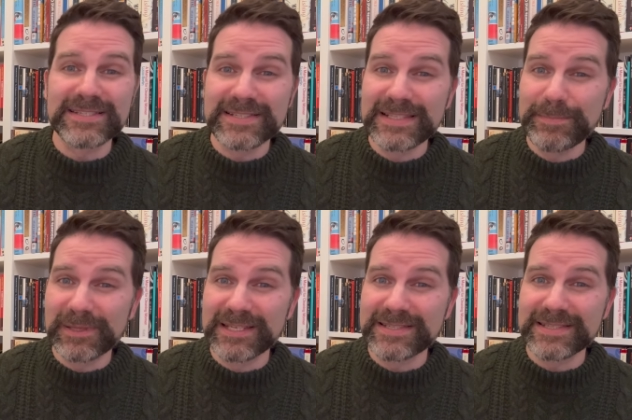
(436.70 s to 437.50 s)

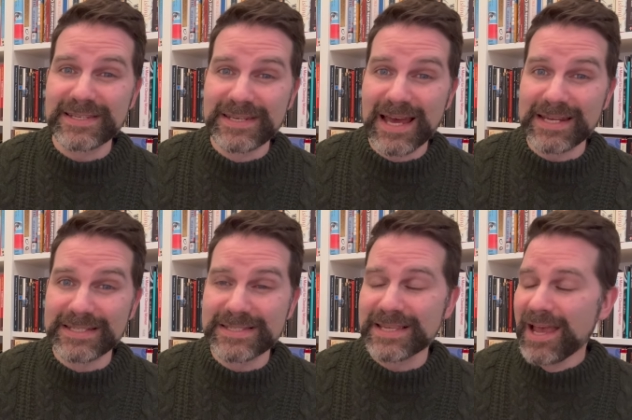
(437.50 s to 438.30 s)
Sleepless
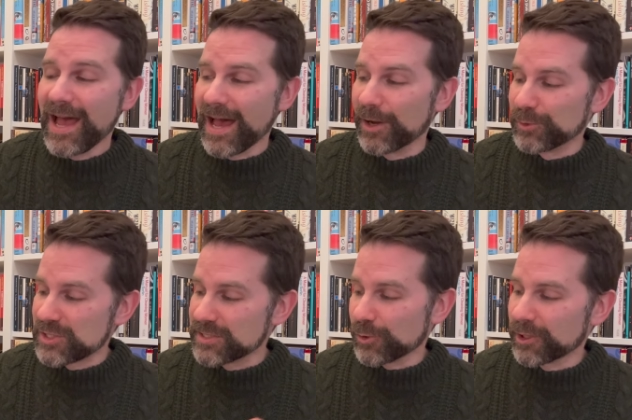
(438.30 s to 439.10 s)
Nights,
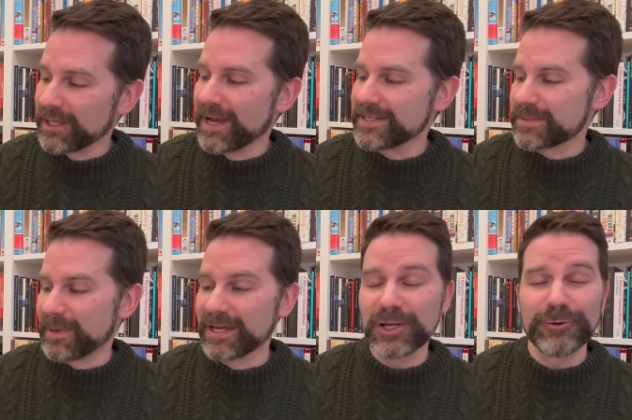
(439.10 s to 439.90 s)
which is organized
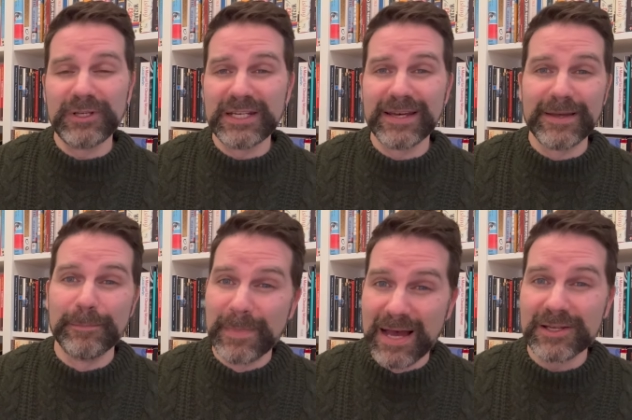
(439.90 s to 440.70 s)
by Carina
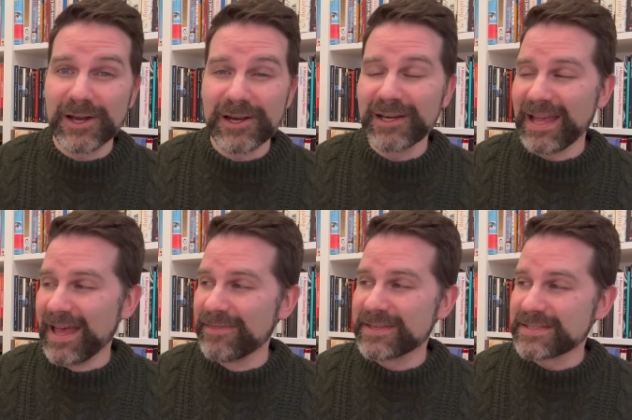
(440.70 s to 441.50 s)
Maggar.
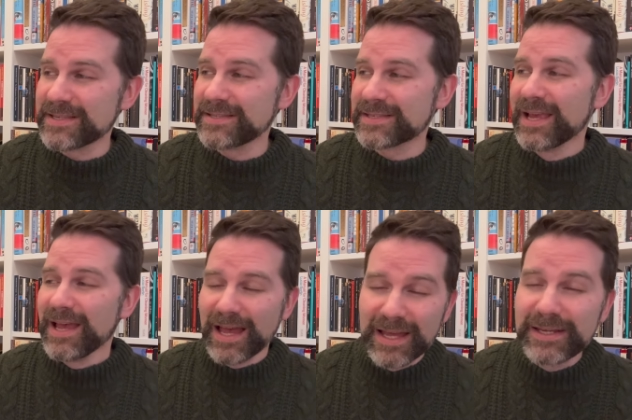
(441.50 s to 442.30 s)
And this is
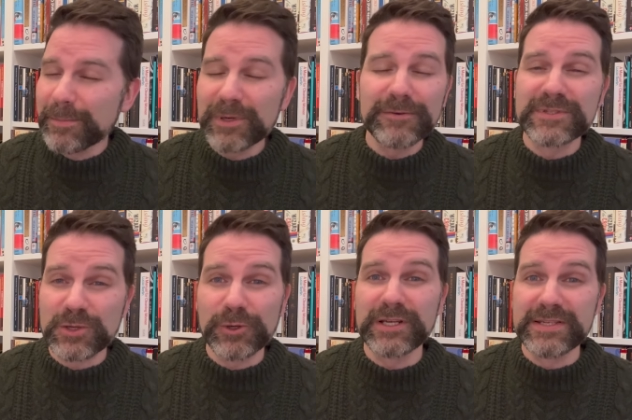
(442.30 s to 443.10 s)
a number of
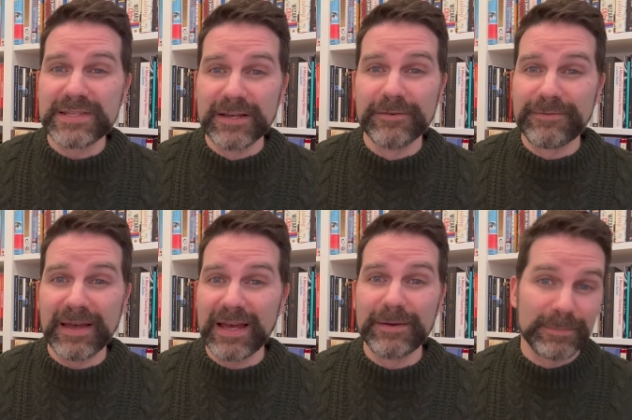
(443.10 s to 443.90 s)
stories of
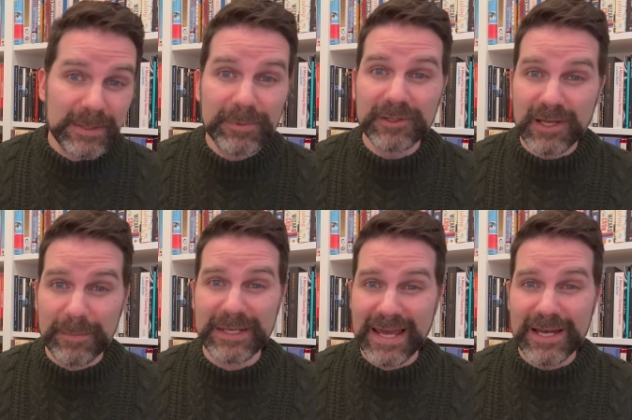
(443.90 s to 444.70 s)
uh, people
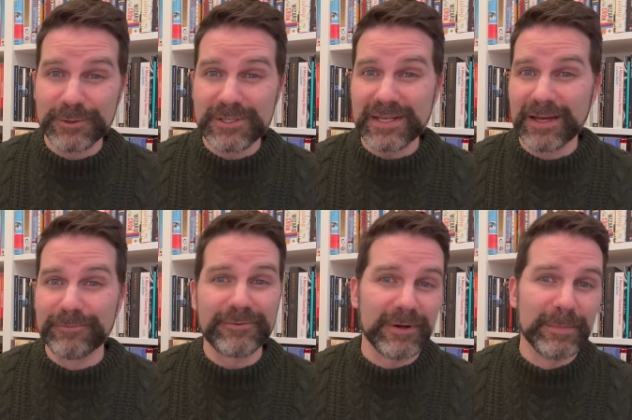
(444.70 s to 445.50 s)
coming out
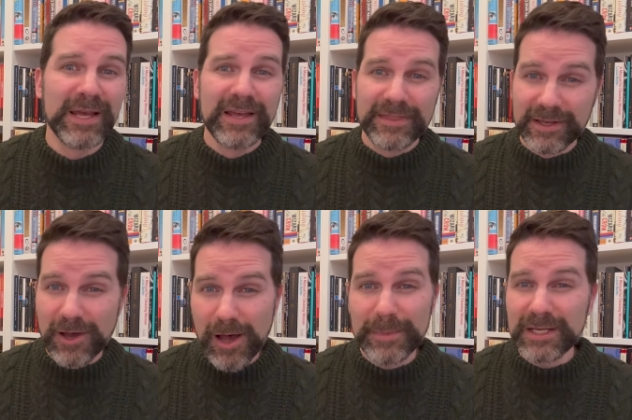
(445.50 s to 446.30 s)
um, from the
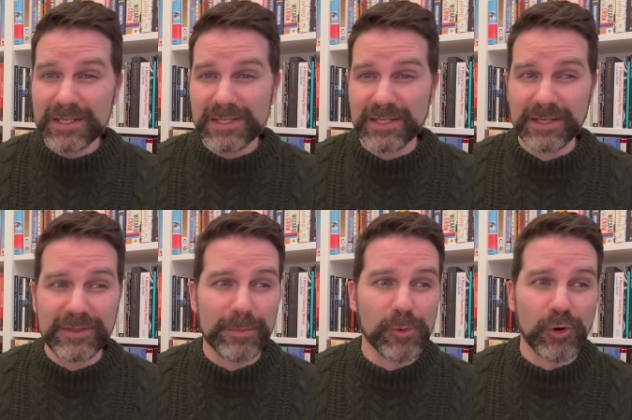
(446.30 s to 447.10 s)
comic to
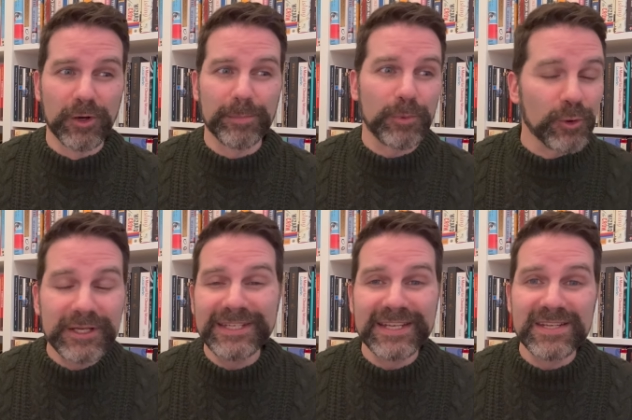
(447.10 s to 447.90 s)
the more
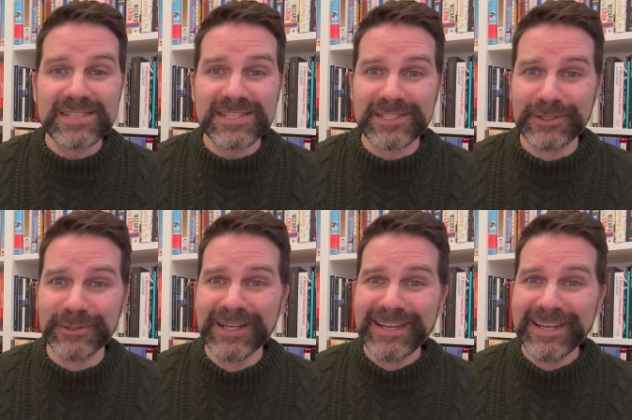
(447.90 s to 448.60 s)
poignant to